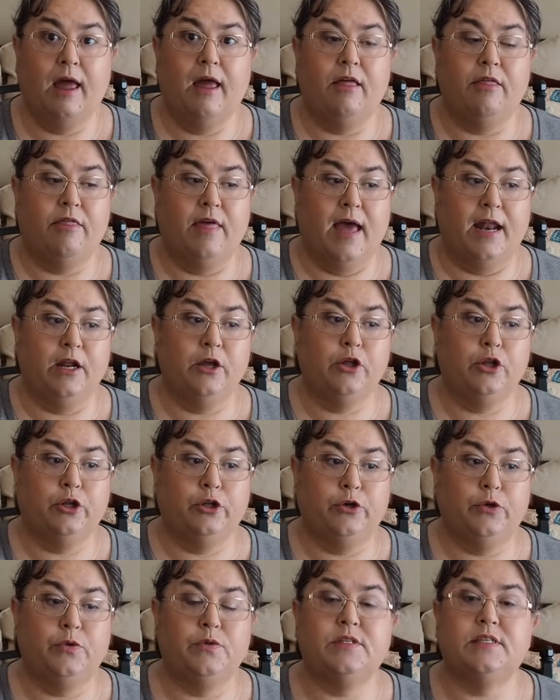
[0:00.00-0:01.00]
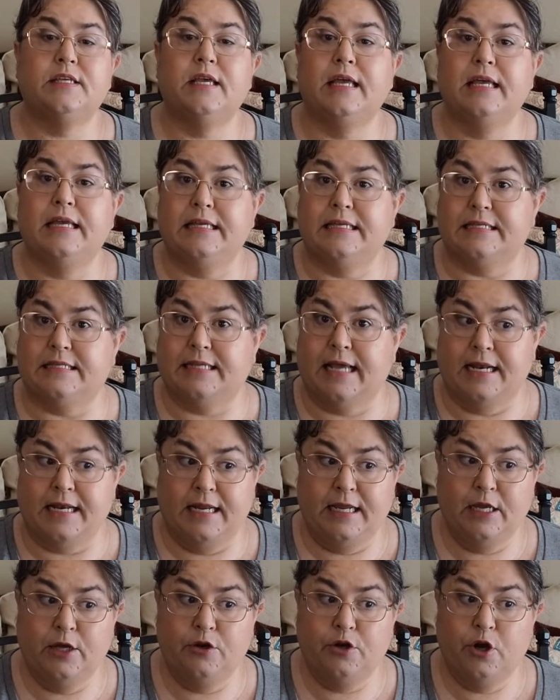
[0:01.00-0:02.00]
That includes
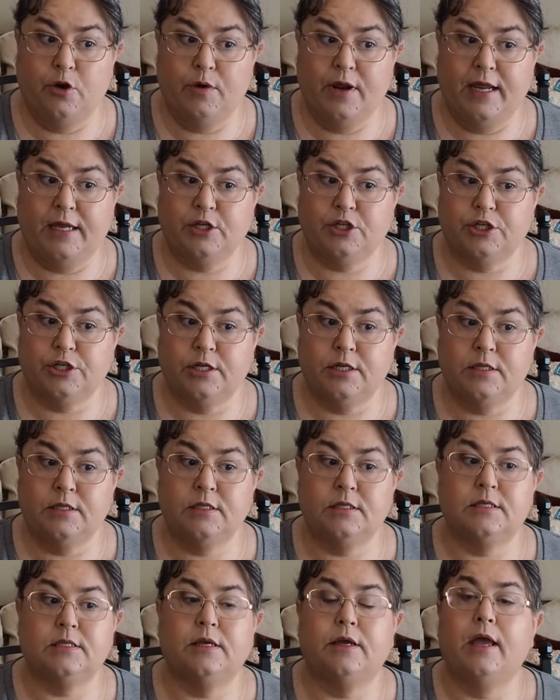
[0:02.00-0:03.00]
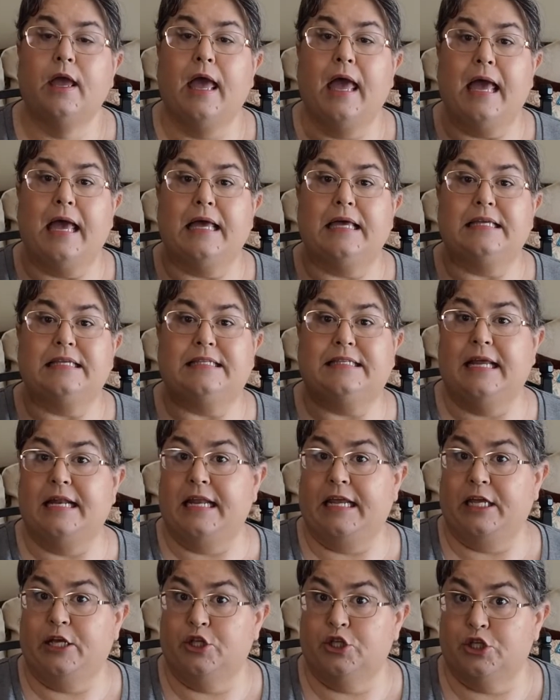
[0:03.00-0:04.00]
sending in donations,
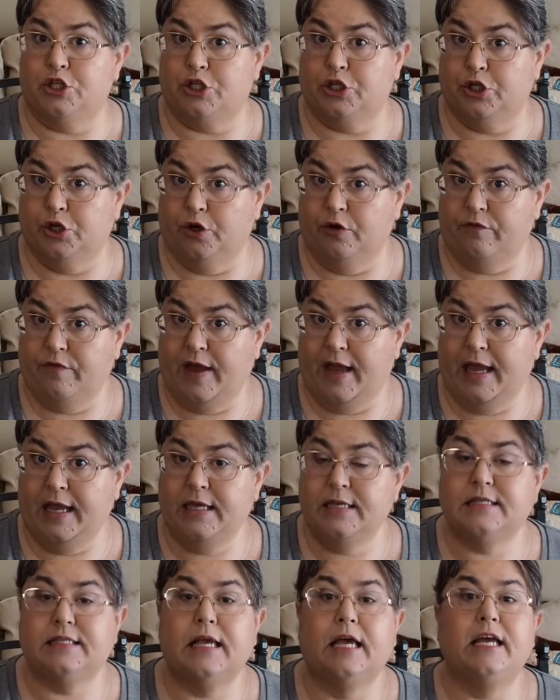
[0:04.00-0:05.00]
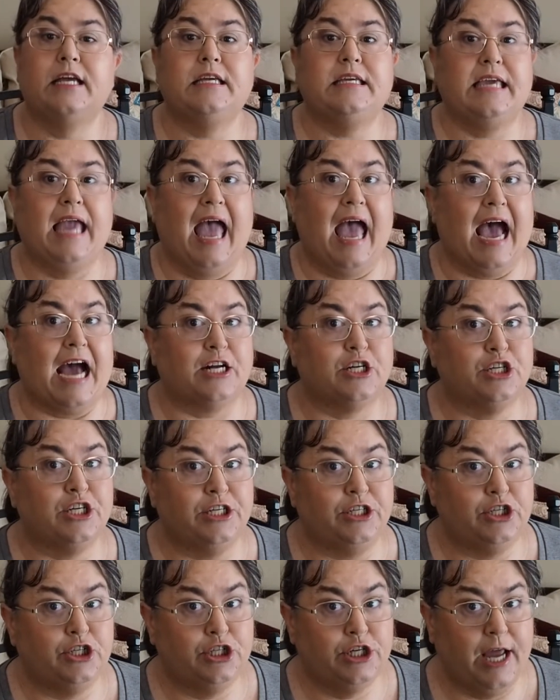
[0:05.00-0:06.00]
sending in surveys,
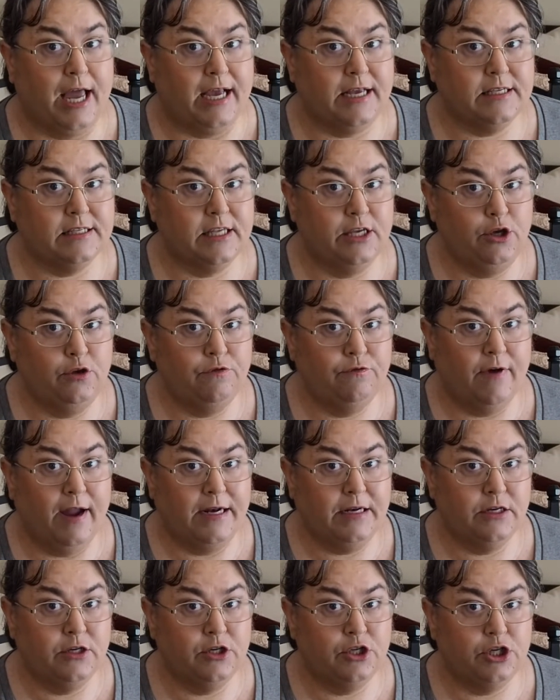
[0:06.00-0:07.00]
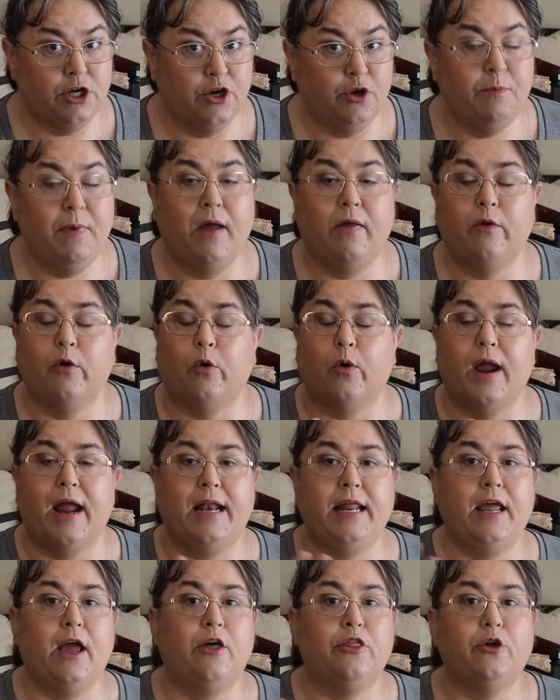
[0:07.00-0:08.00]
cashing checks that you find in junk mail, or
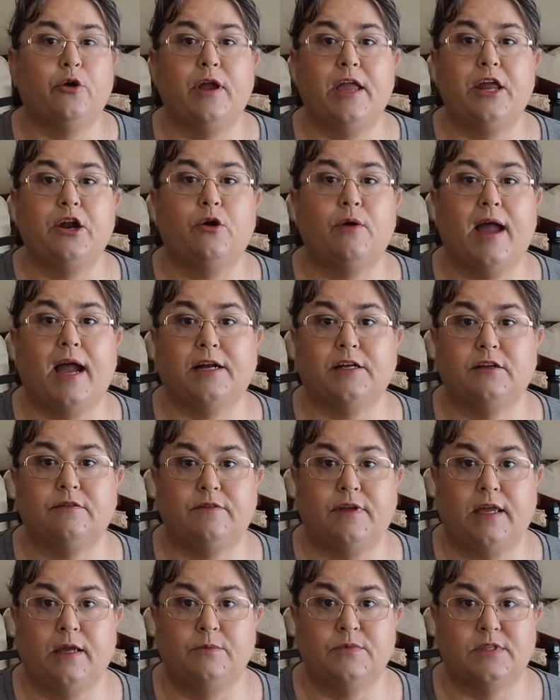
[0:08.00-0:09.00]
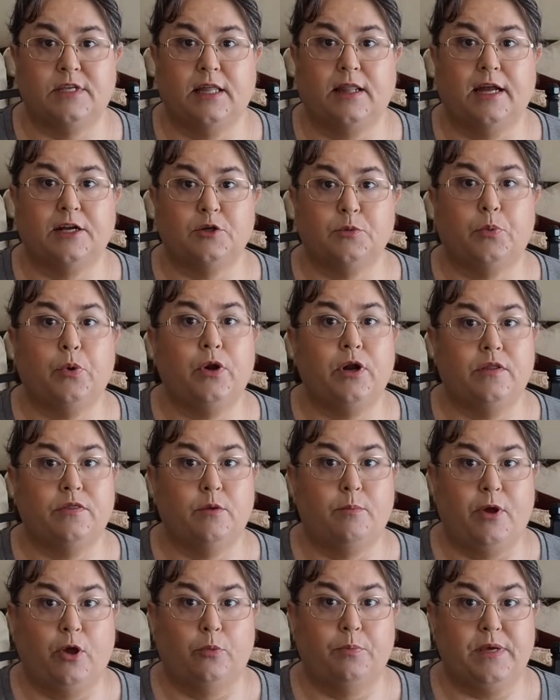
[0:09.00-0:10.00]
any other interactive games they like to put in the
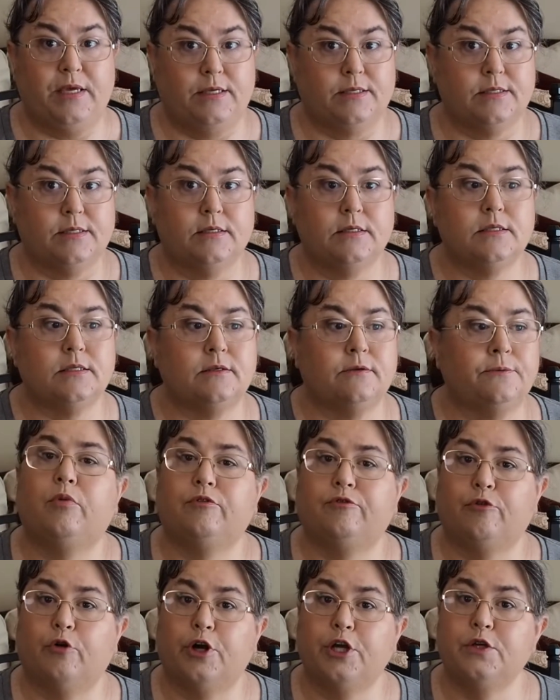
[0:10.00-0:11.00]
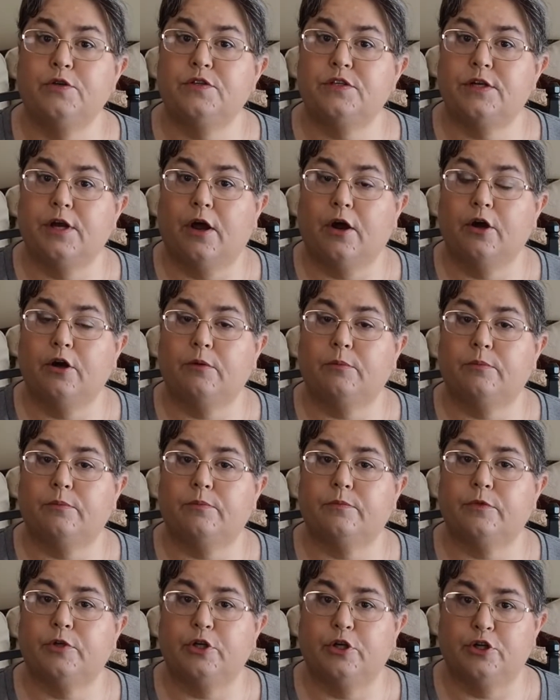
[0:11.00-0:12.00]
mail pieces. Before you start
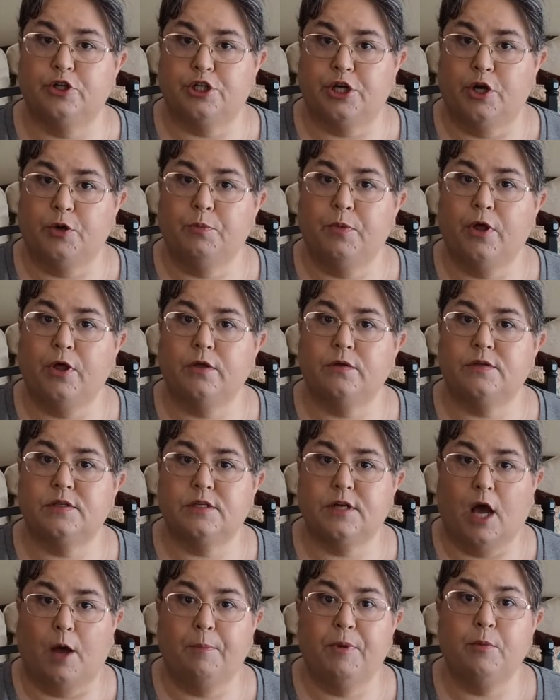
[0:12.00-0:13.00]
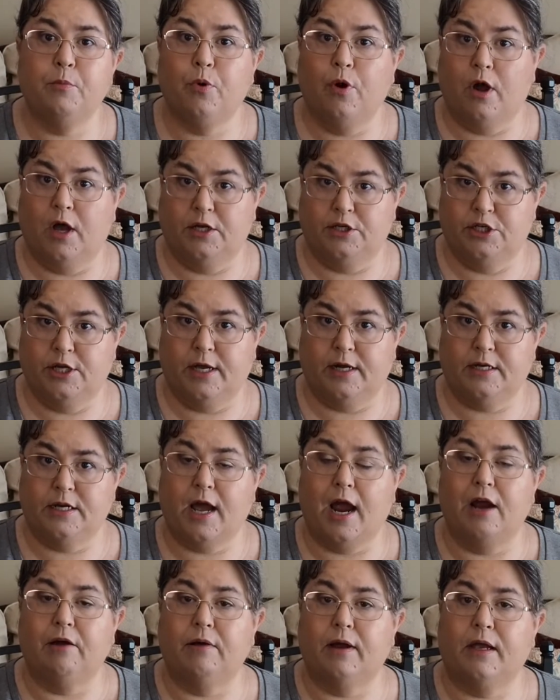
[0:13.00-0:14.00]
your junk mail stopping project,
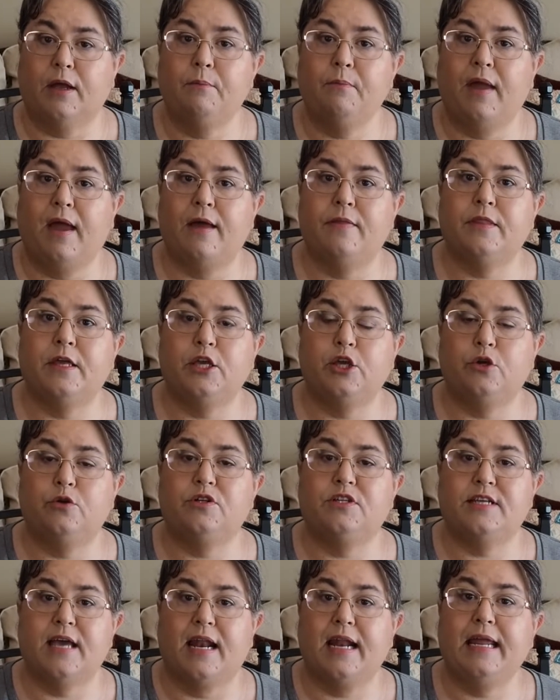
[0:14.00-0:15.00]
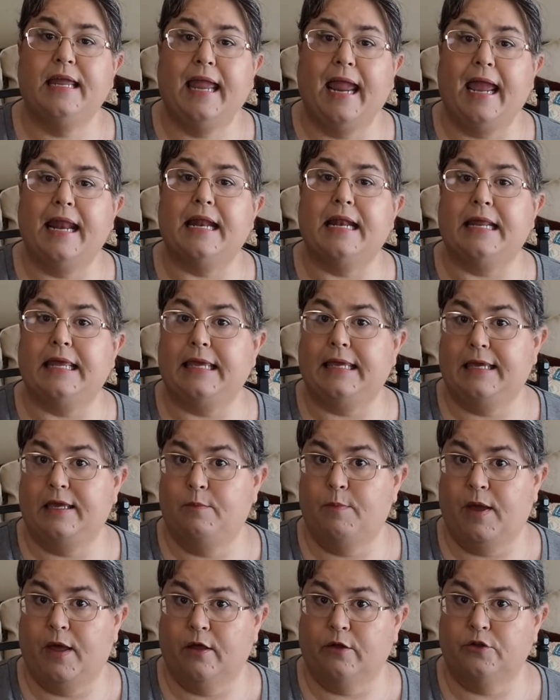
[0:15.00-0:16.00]
I recommend that you dedicate an
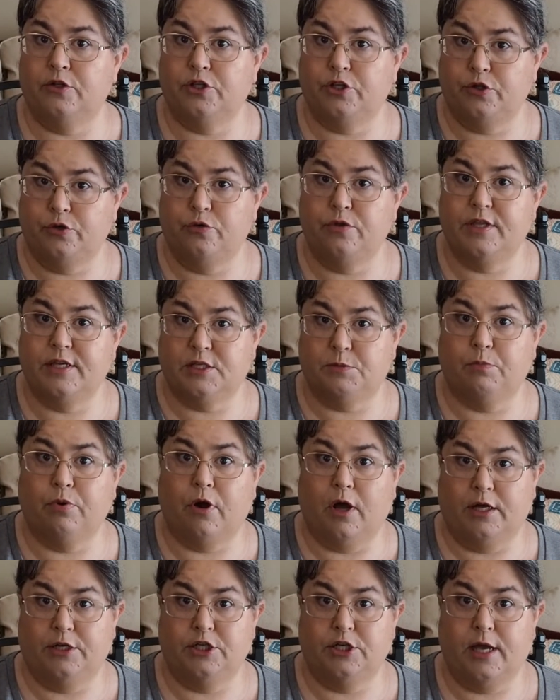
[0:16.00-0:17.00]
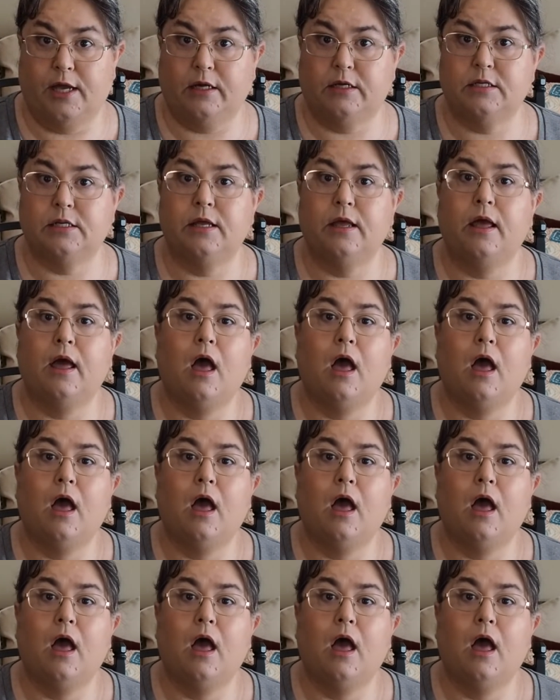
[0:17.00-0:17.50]
email to this project.